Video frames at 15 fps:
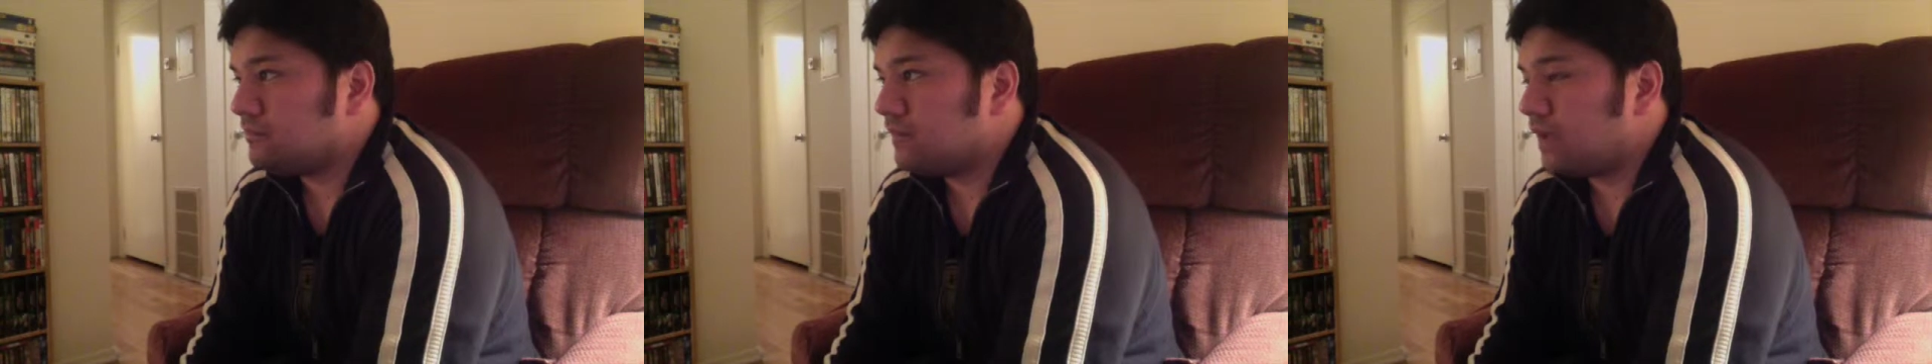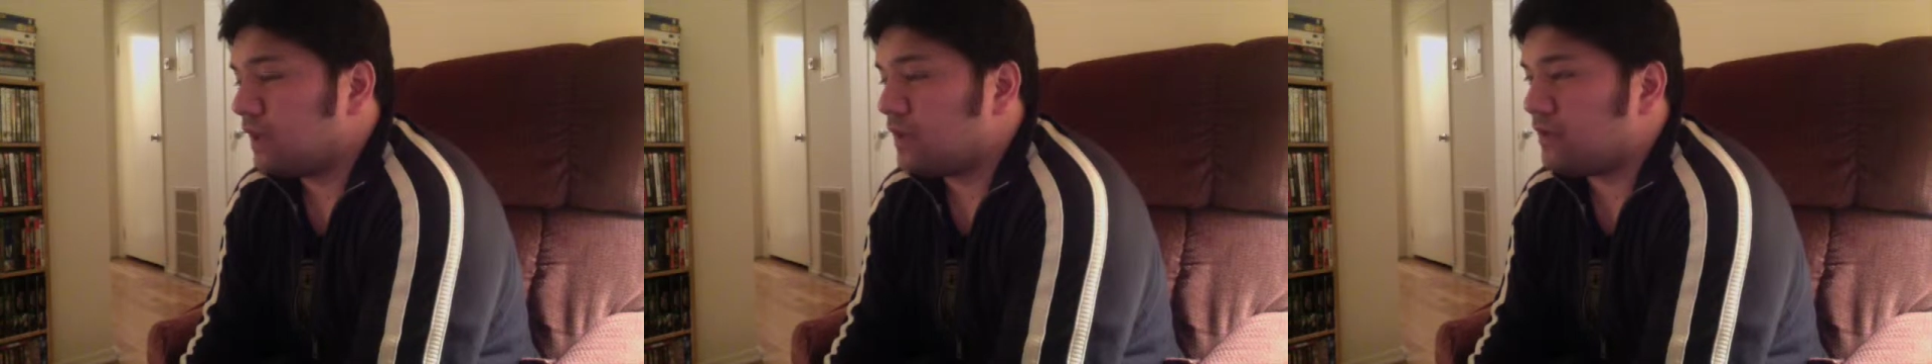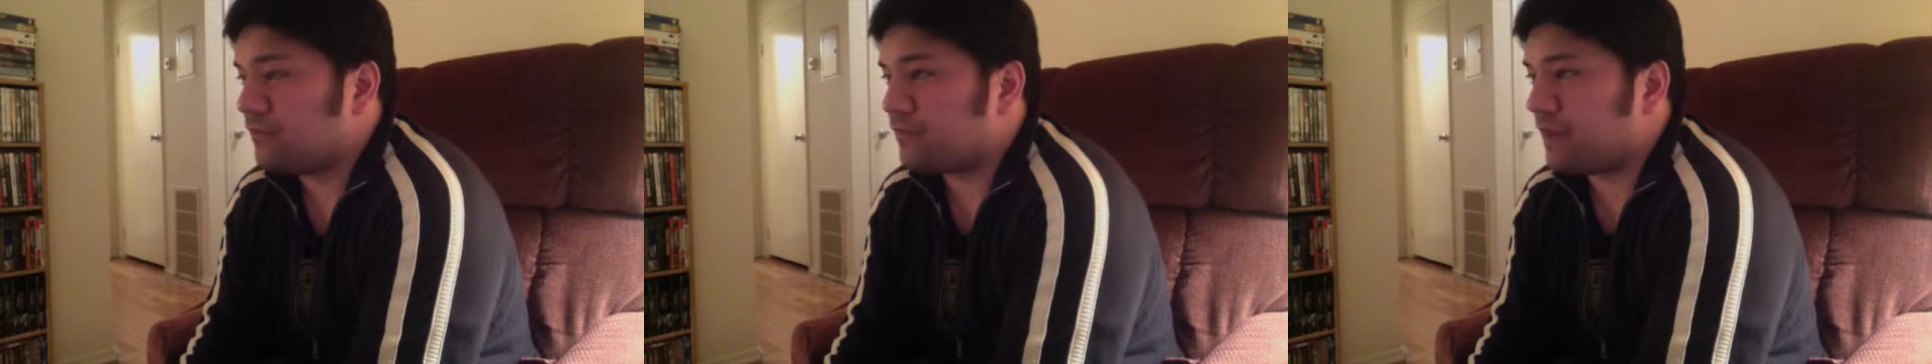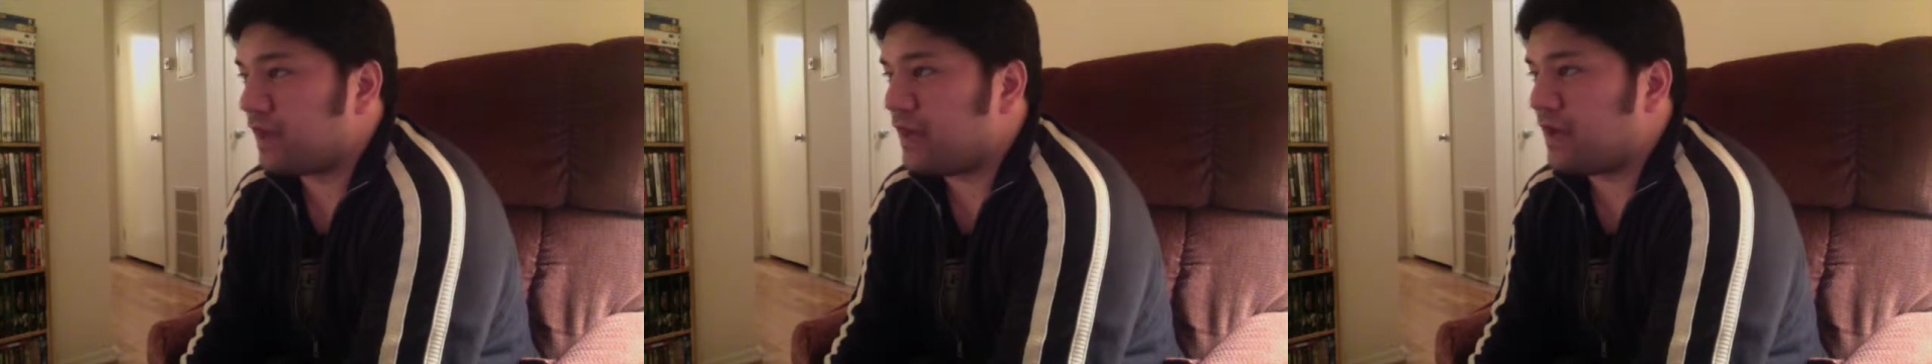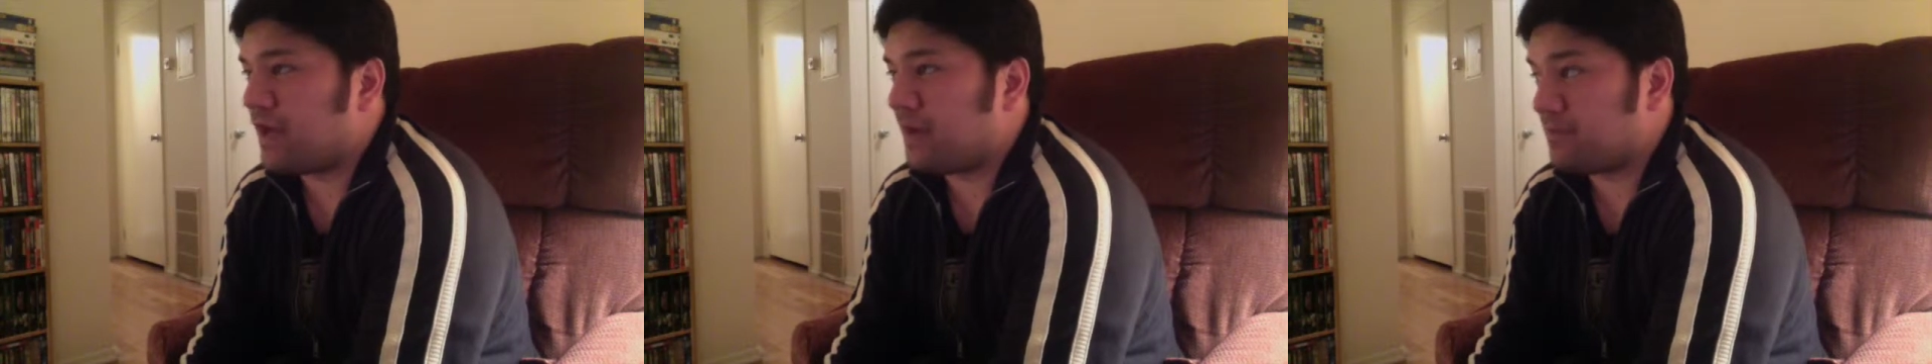And if
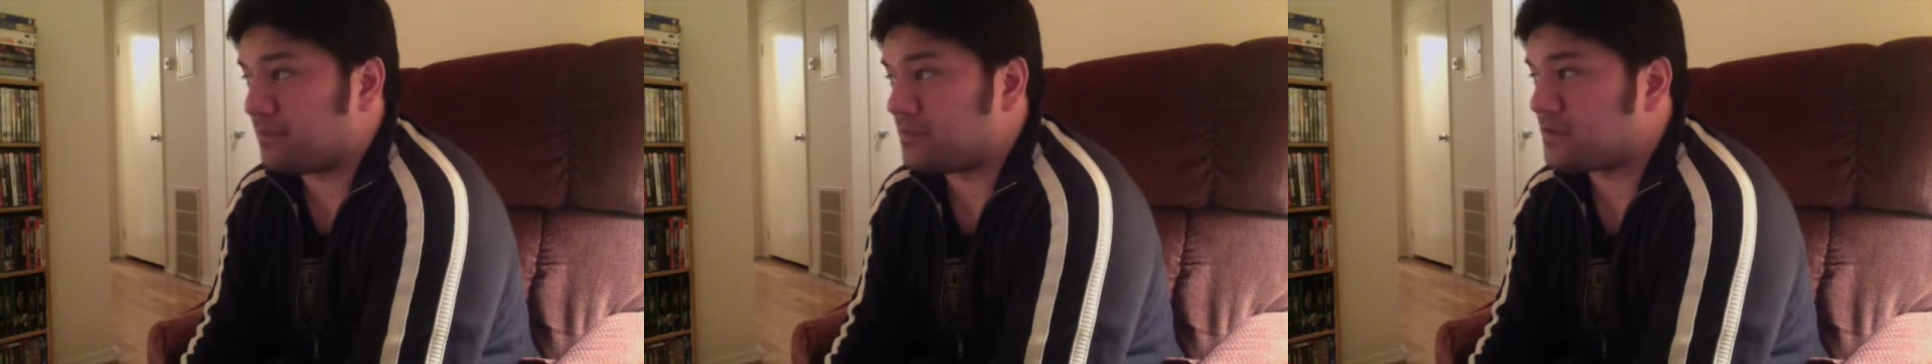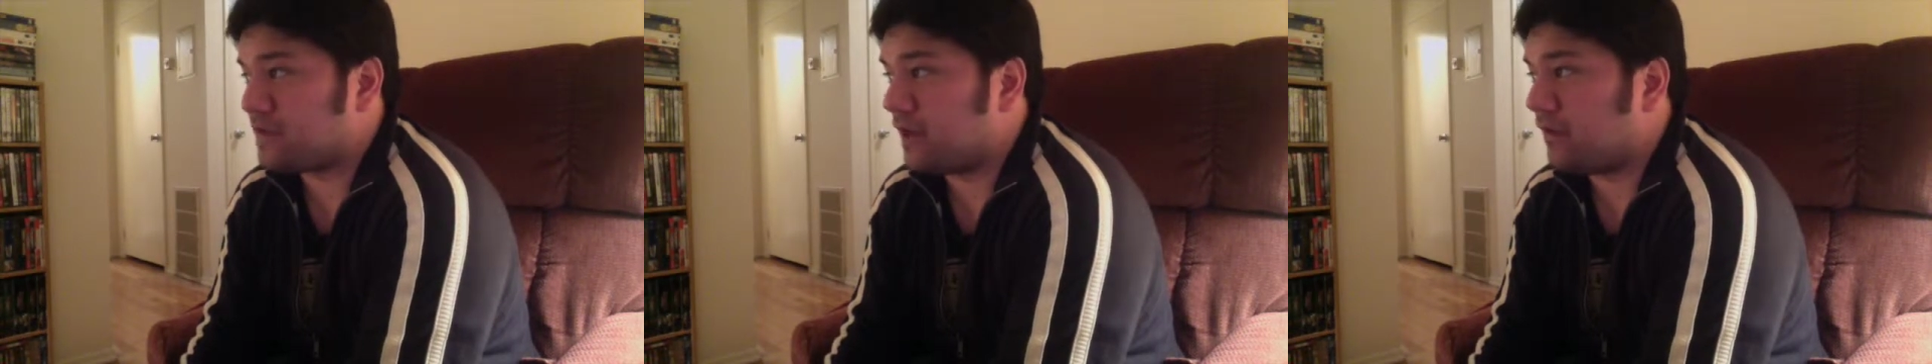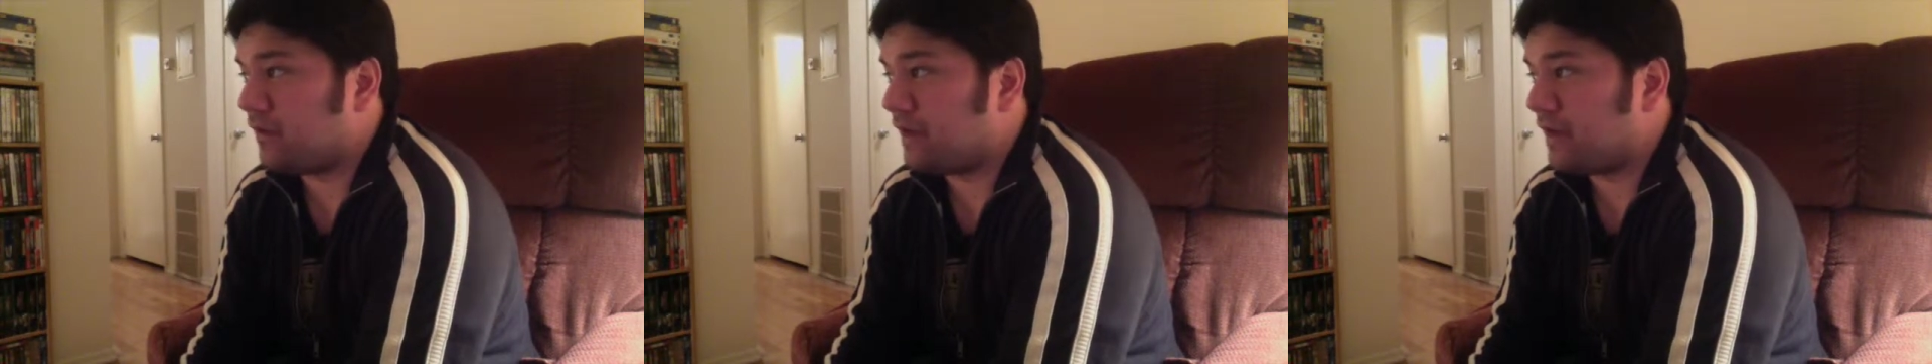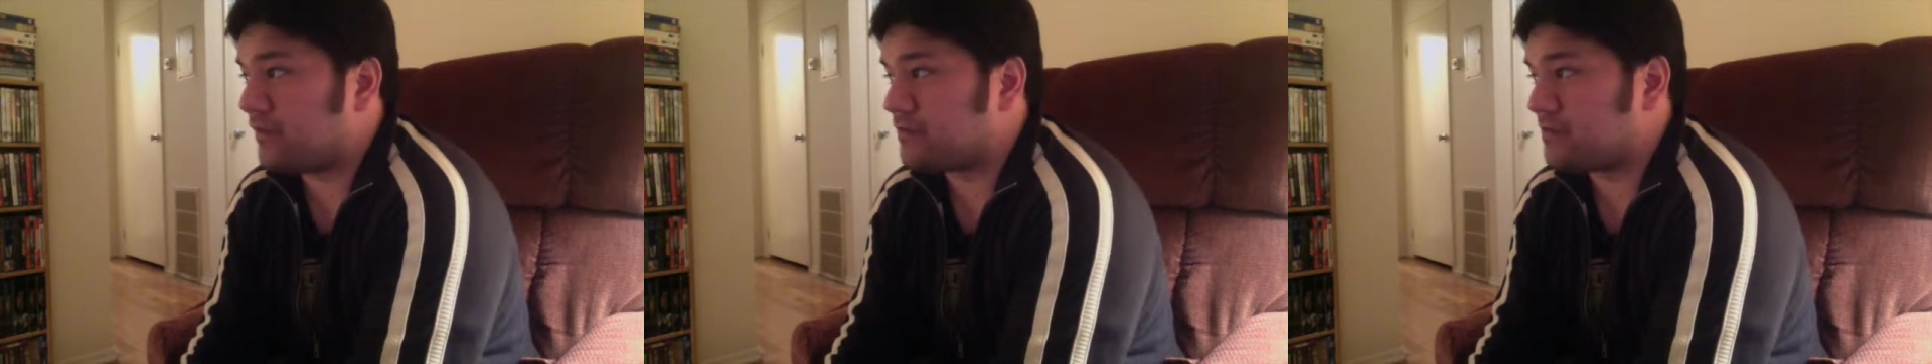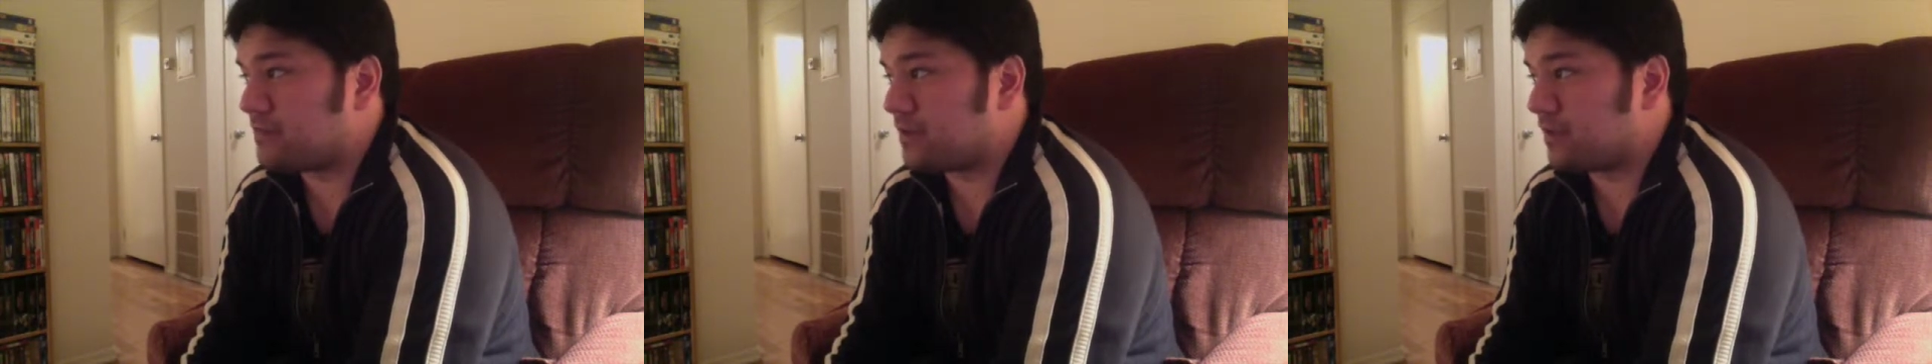that happens, I'll
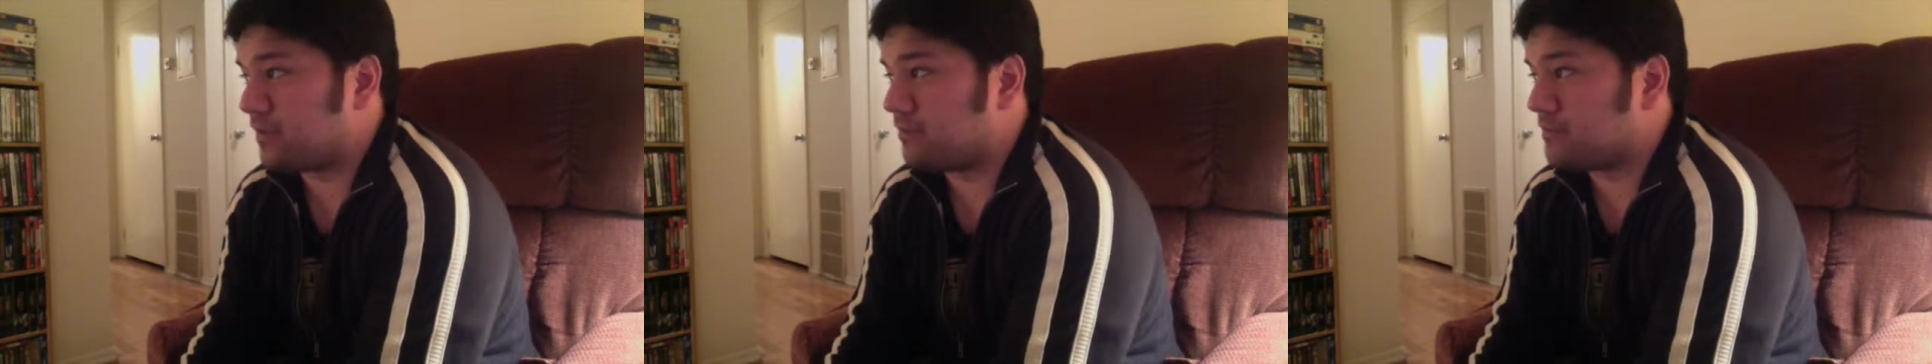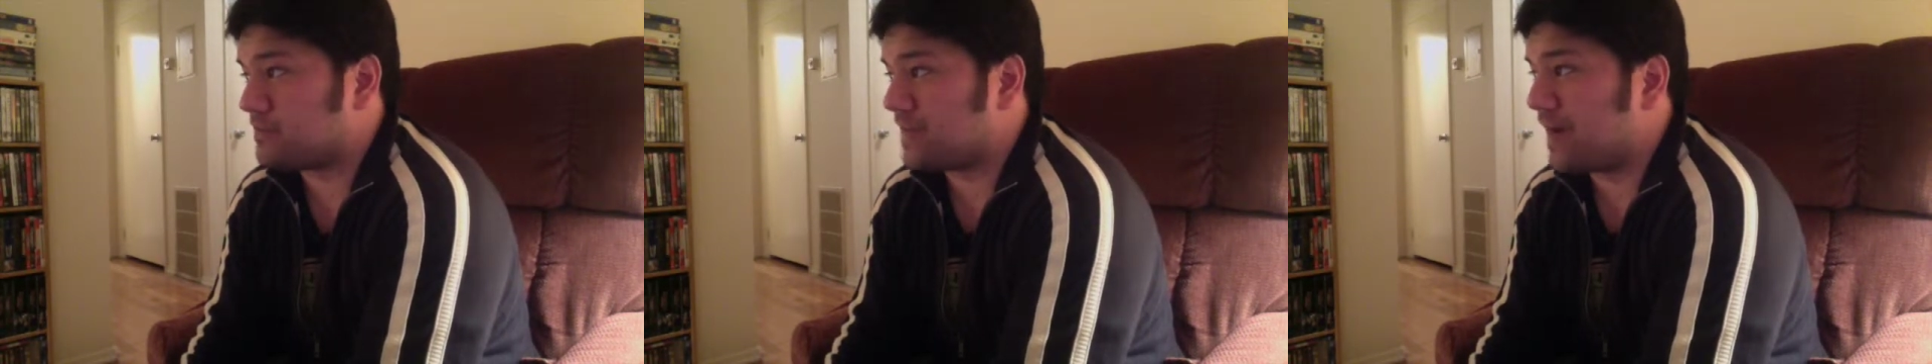have to become